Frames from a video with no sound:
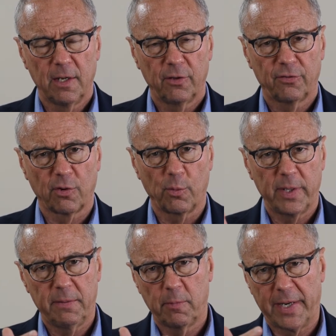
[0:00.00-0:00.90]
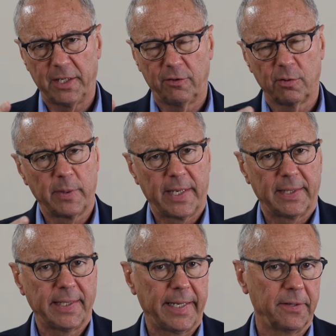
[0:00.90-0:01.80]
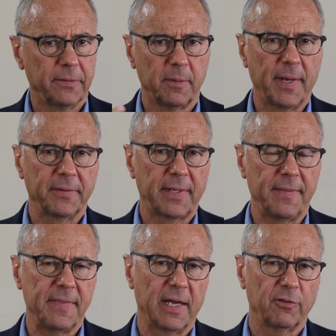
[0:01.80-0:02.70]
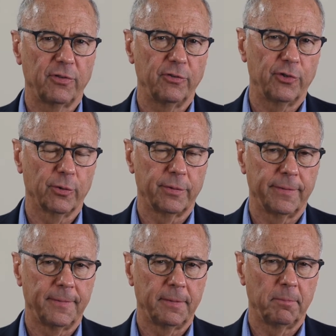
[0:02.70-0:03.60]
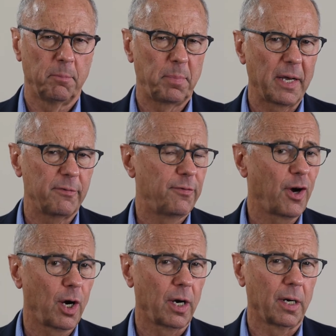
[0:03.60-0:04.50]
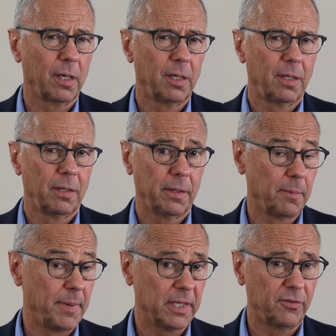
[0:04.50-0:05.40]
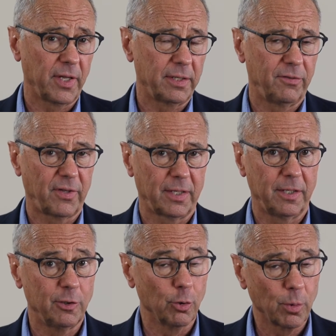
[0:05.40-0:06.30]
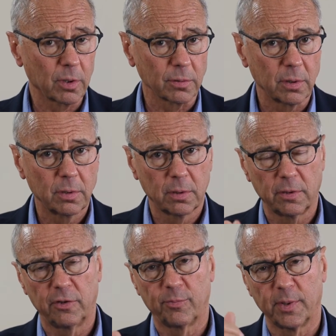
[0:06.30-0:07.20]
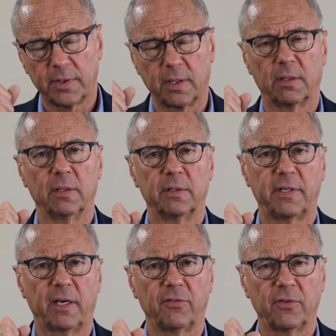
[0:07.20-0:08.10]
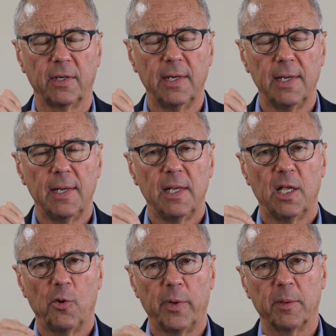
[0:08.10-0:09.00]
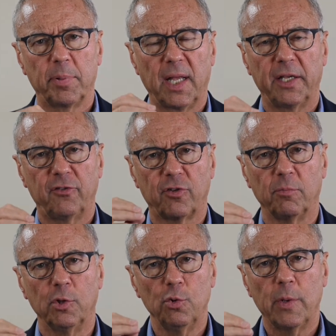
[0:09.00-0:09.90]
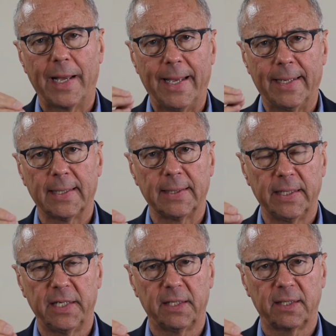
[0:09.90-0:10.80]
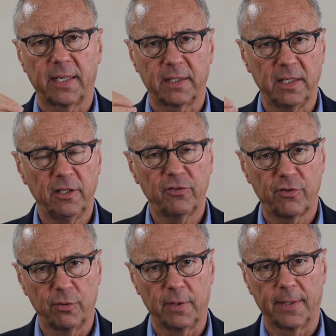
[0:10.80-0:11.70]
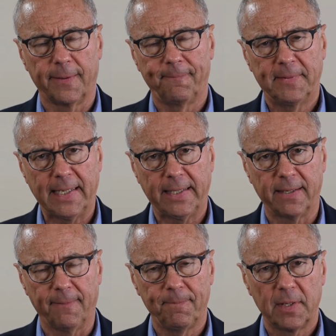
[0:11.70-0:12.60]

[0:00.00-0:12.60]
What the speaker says: So we waited till we had data on about 10,000 children, and by far the biggest data set in the world on this particular test. And we applied some new analytic techniques to the data,